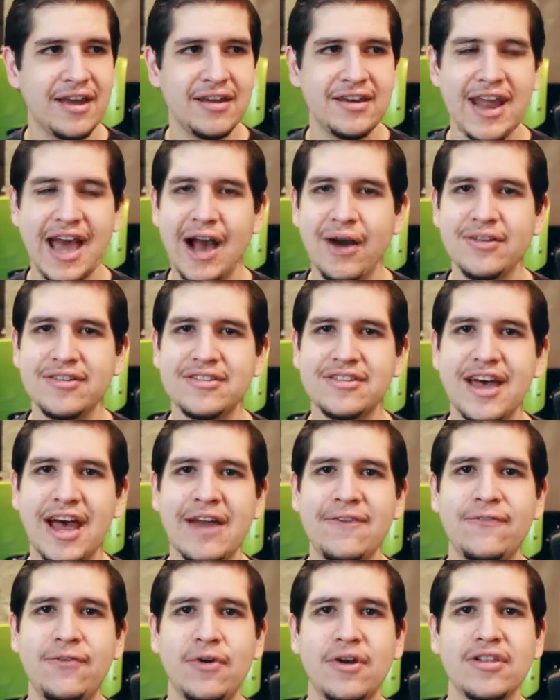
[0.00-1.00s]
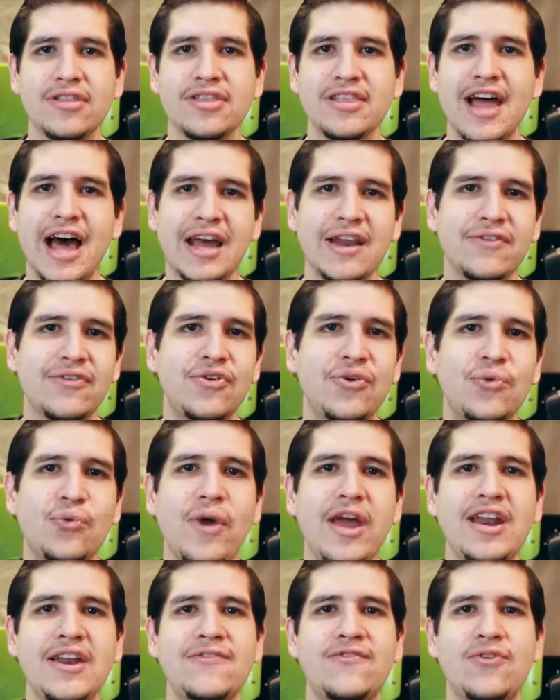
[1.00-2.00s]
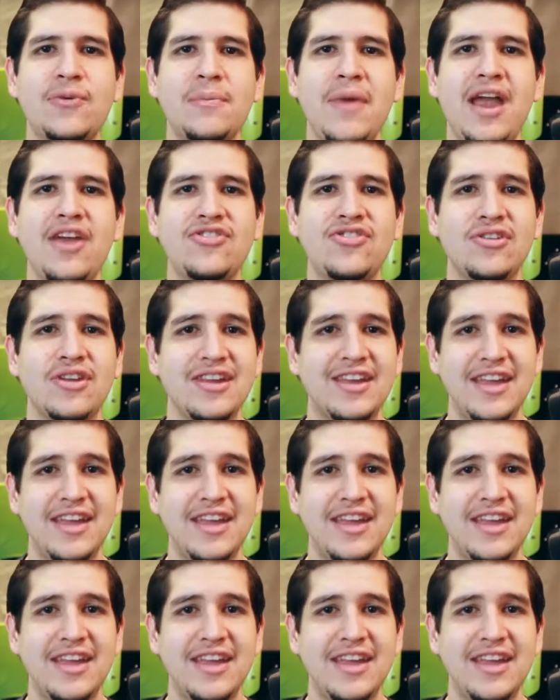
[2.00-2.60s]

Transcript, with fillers: now it's time for a lot of great information